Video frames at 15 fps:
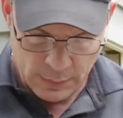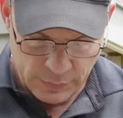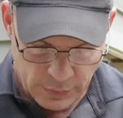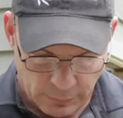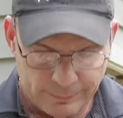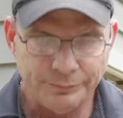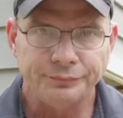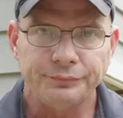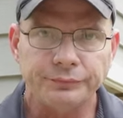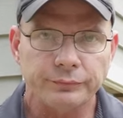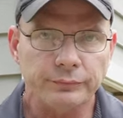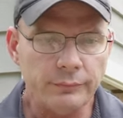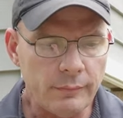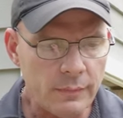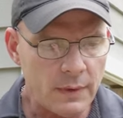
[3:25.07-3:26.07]
So,
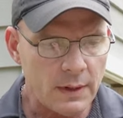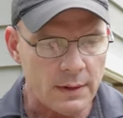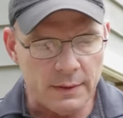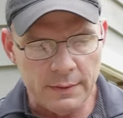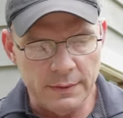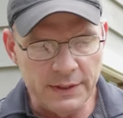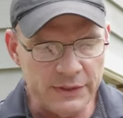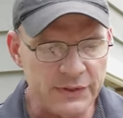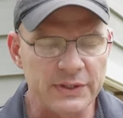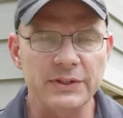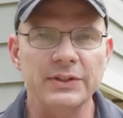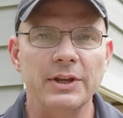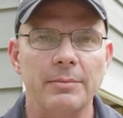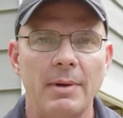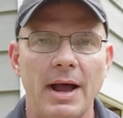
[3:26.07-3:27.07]
this
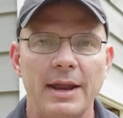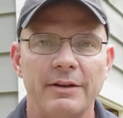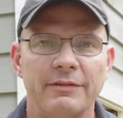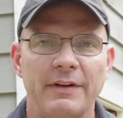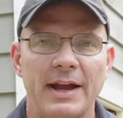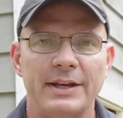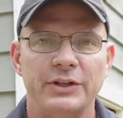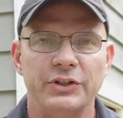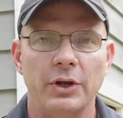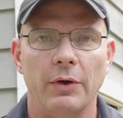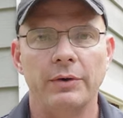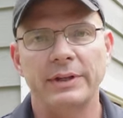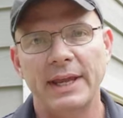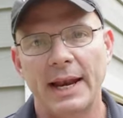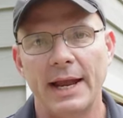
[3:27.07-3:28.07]
is the modified
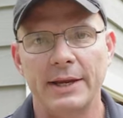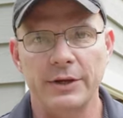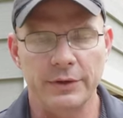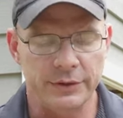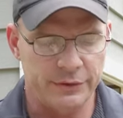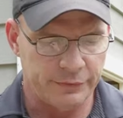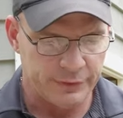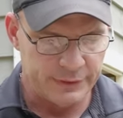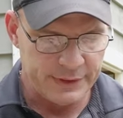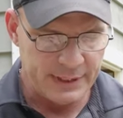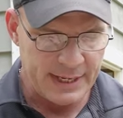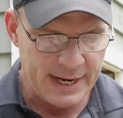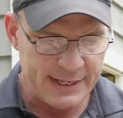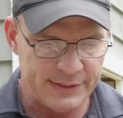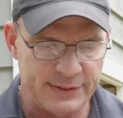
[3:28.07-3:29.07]
choke that I used for
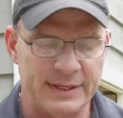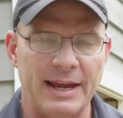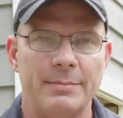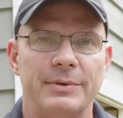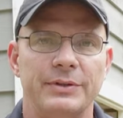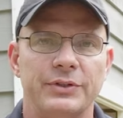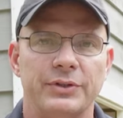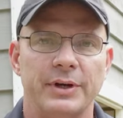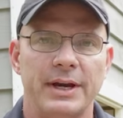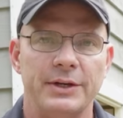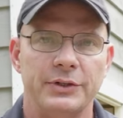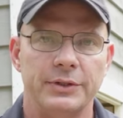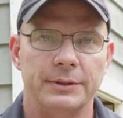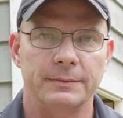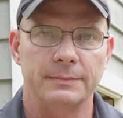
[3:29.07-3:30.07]
today's
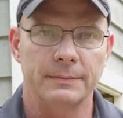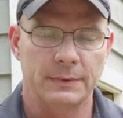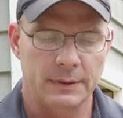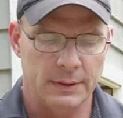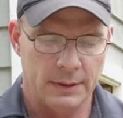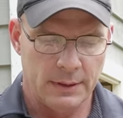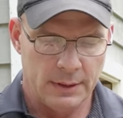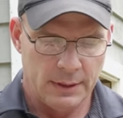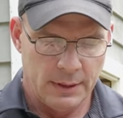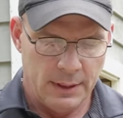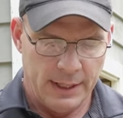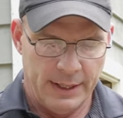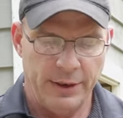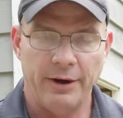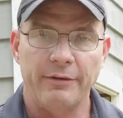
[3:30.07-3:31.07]
demonstration.
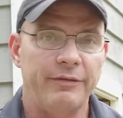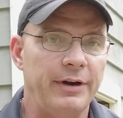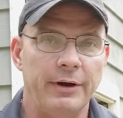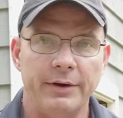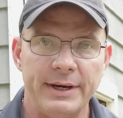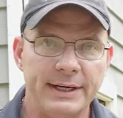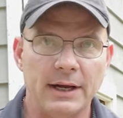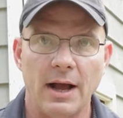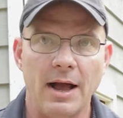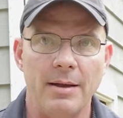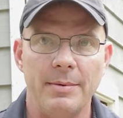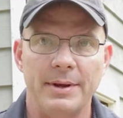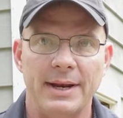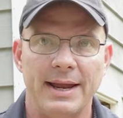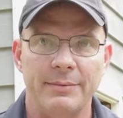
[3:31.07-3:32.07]
They're very
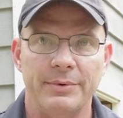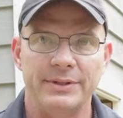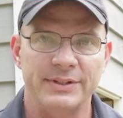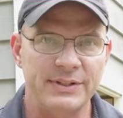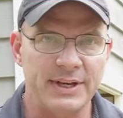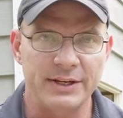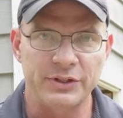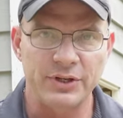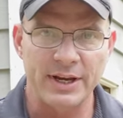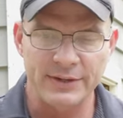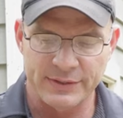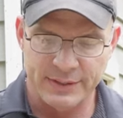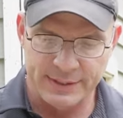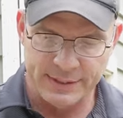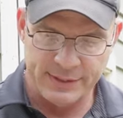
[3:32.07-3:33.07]
common. I would
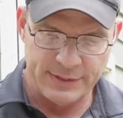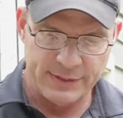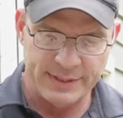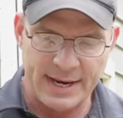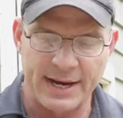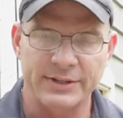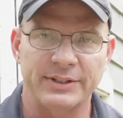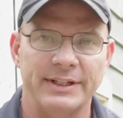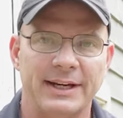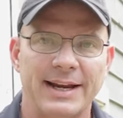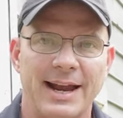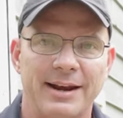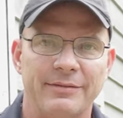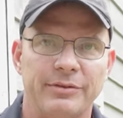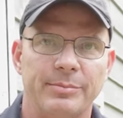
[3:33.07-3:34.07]
suggest that this is actually
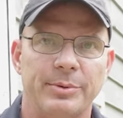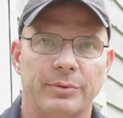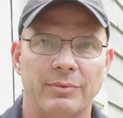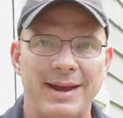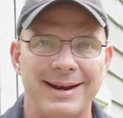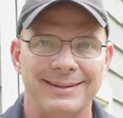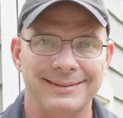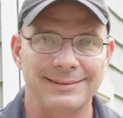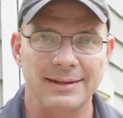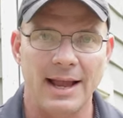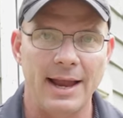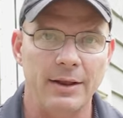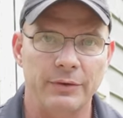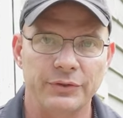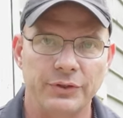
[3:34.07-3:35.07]
kind of a Beretta
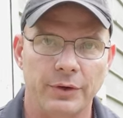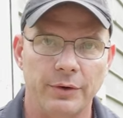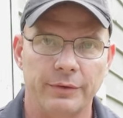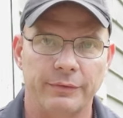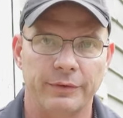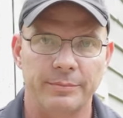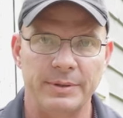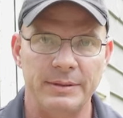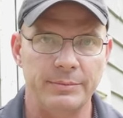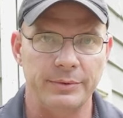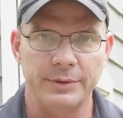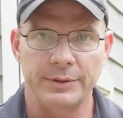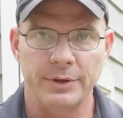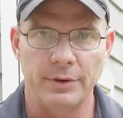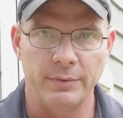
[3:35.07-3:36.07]
style choke for people
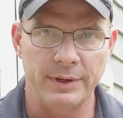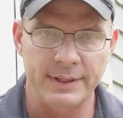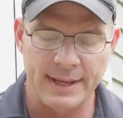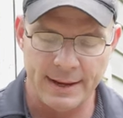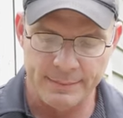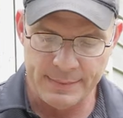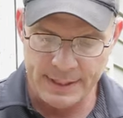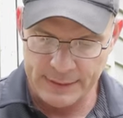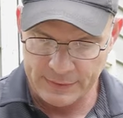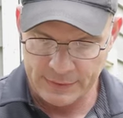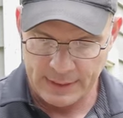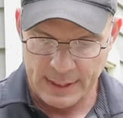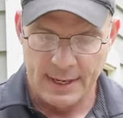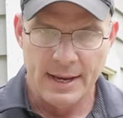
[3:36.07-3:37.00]
that know what that means.